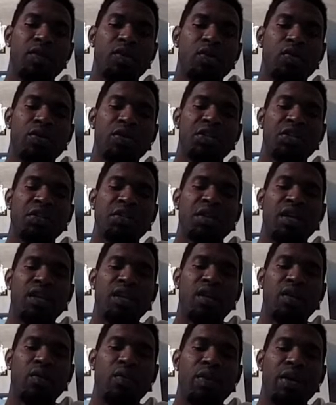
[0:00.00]
But coach is
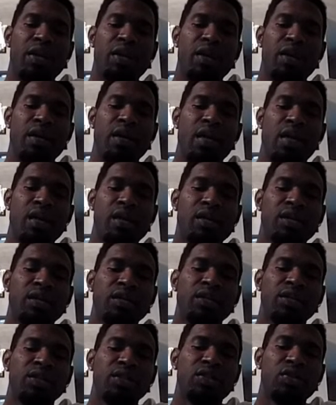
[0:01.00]
under the weather,
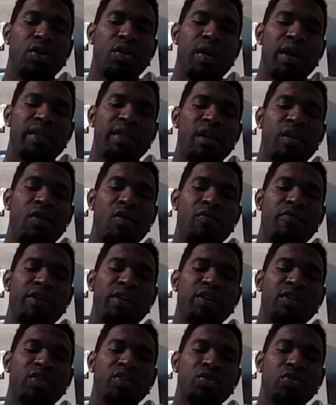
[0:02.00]
so I take
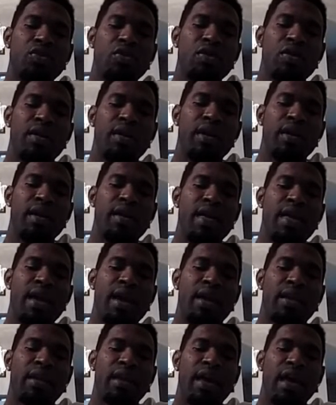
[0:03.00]
over the show,
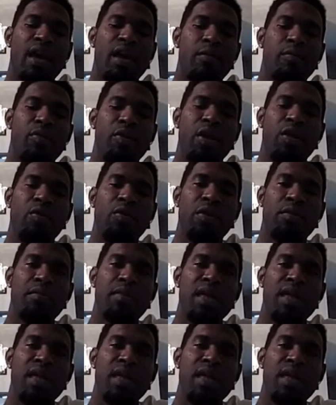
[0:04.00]
and I bring